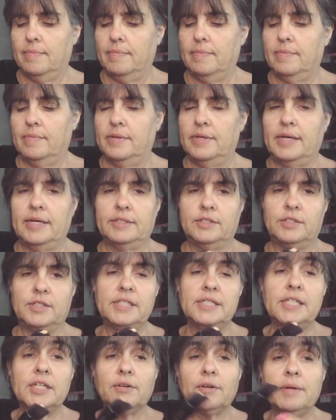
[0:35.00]
the
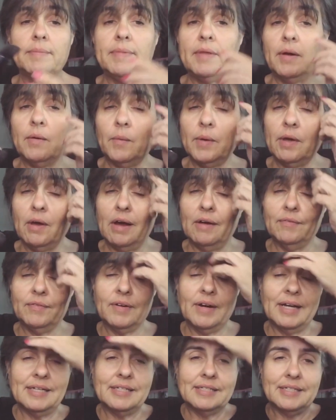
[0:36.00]
CC cream that we offer
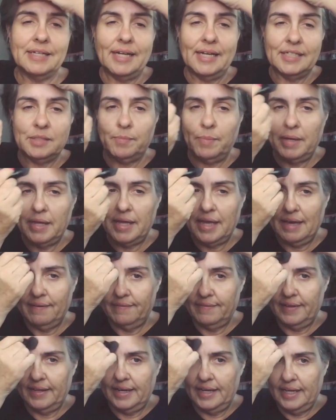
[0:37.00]
has an
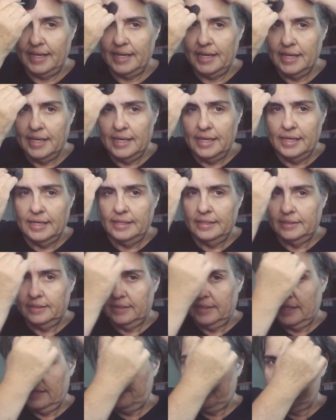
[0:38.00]
SPF in it, so
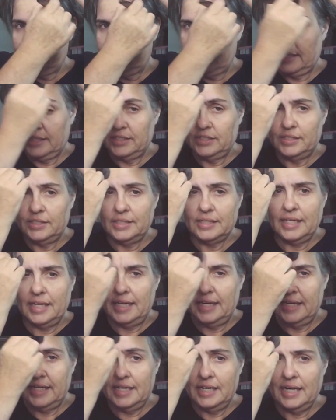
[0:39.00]
that protects your
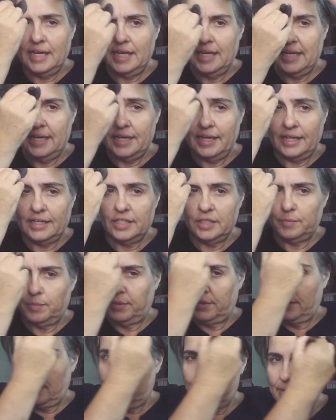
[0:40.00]
skin. And I just
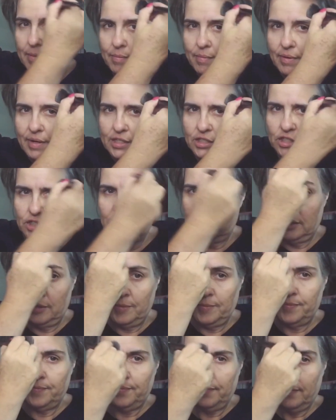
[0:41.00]
put it on my brush
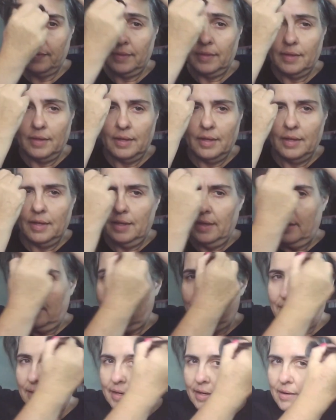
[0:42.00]

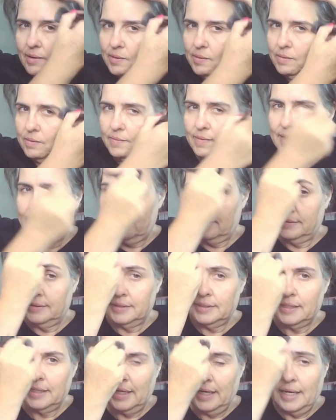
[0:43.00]
and go
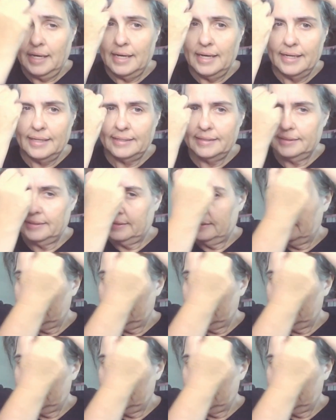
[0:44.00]
around. And